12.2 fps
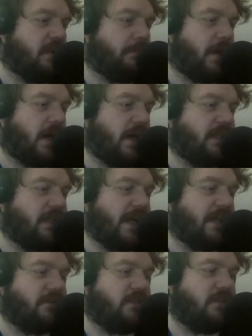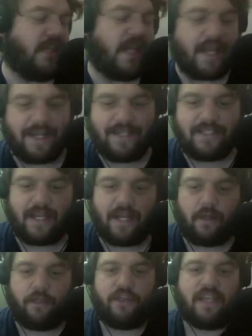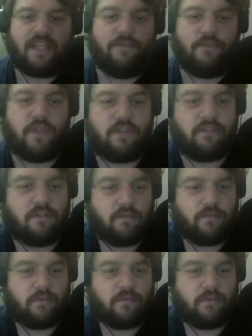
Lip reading: the podcast today. Hey, Dale, thank you for this.